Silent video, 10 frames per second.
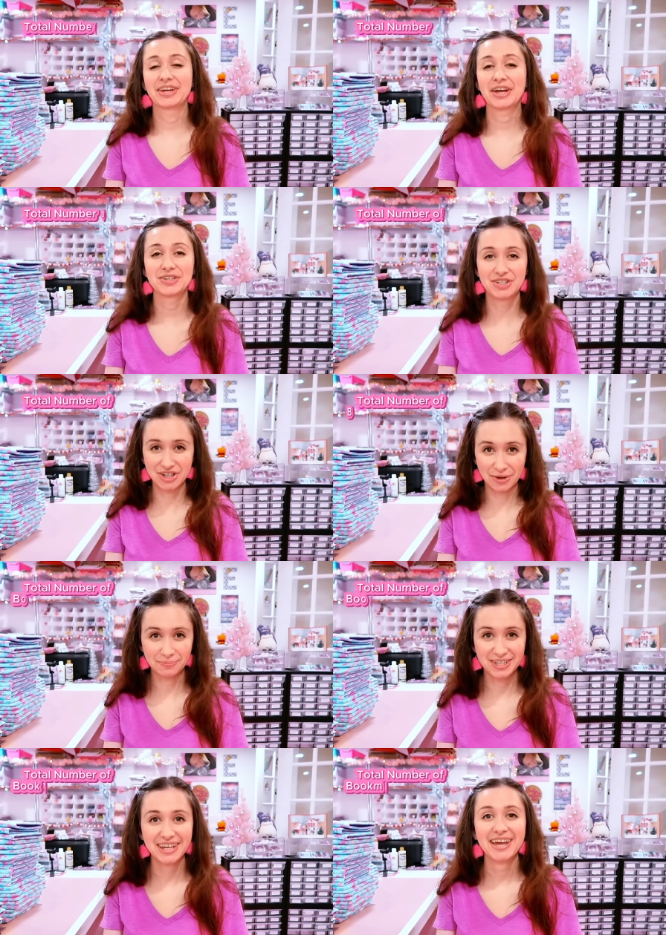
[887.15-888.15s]
that I
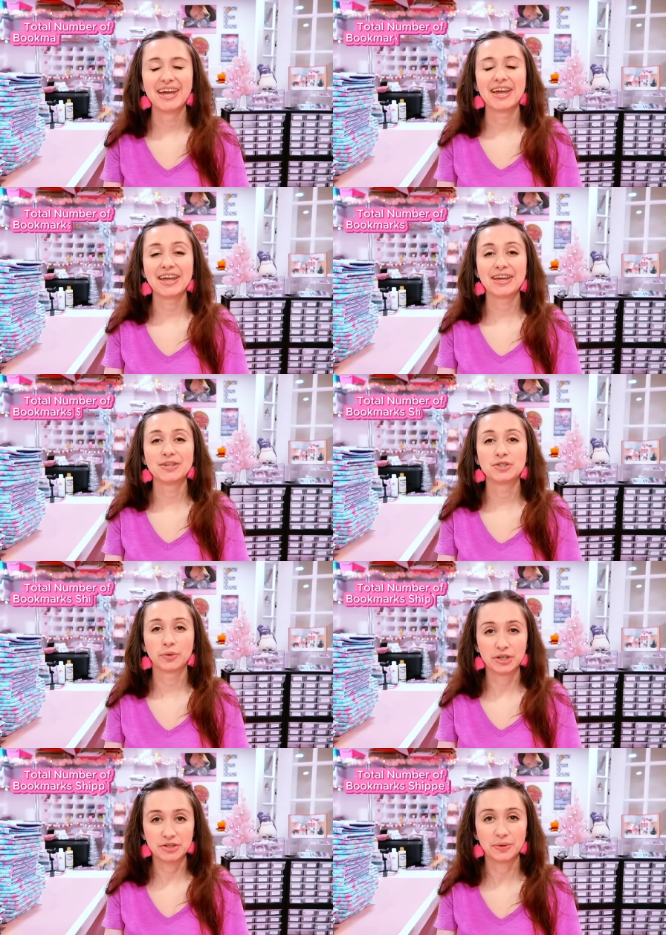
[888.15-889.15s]
shipped in
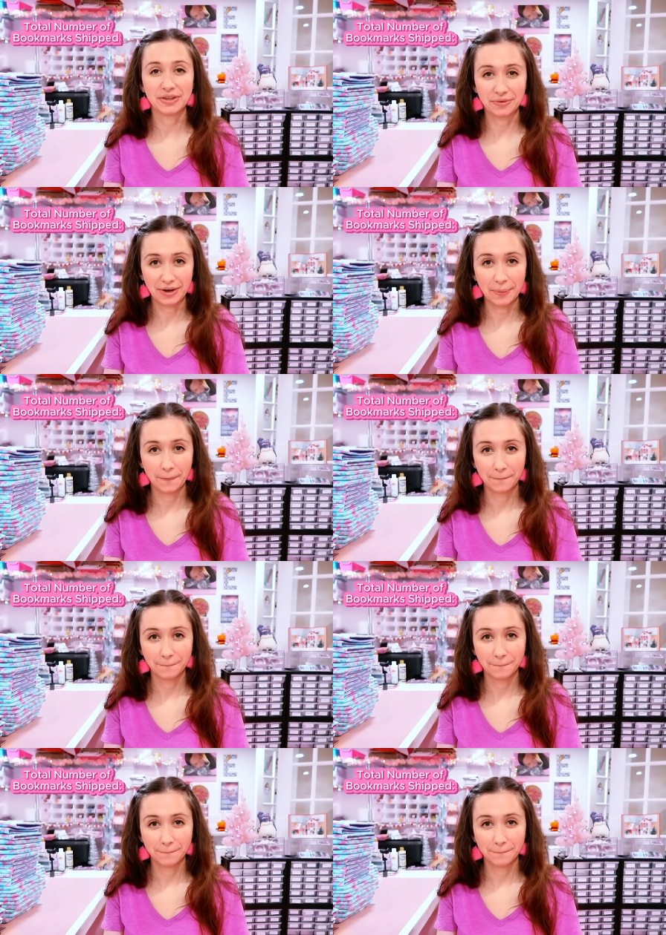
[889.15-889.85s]
2023?